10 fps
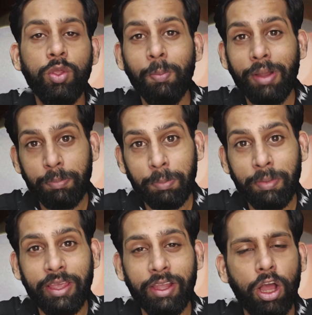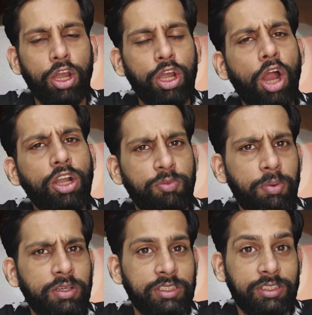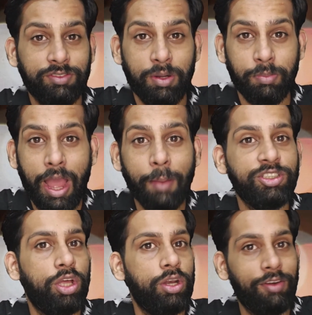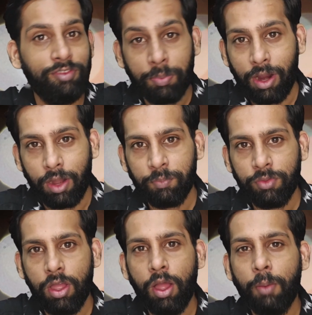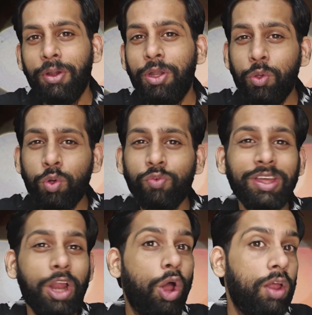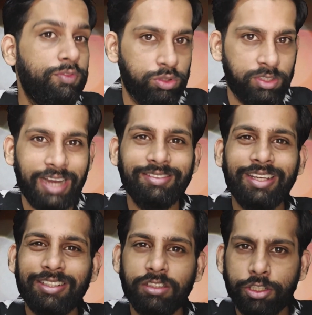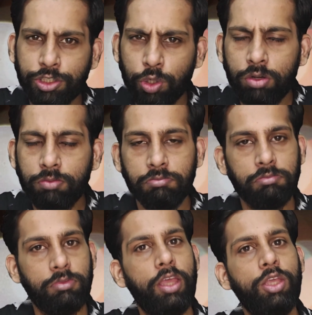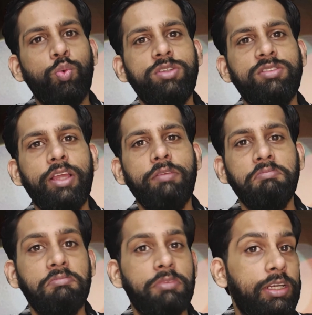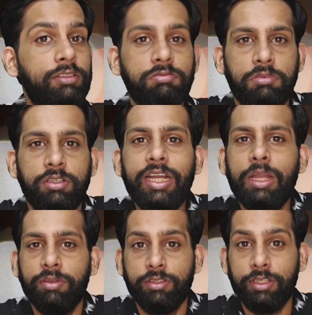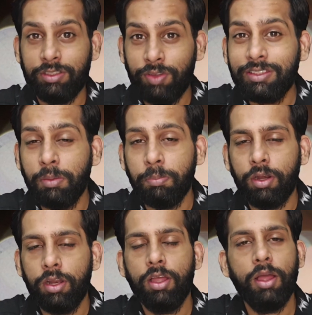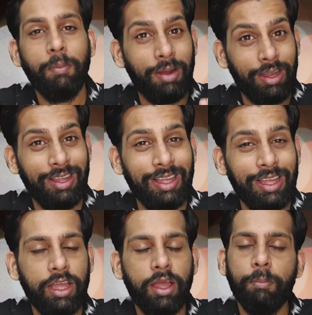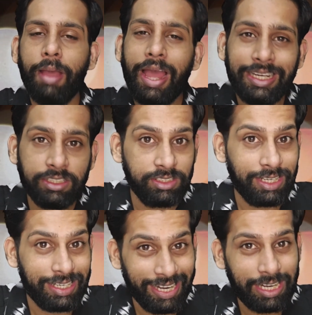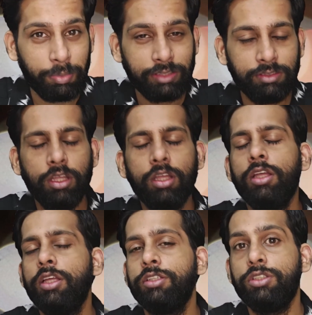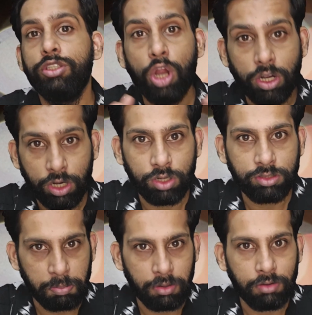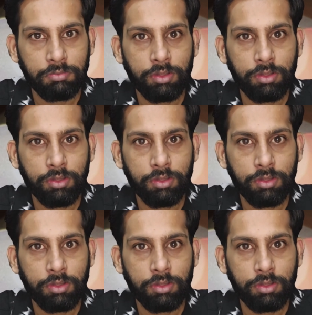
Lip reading: You might be making a lot of purchases from Amazon and Flipkart, but do you know where all of those transactions are stored? Hey, you would say it is database. It's very simple. But managing that database is not at all simple.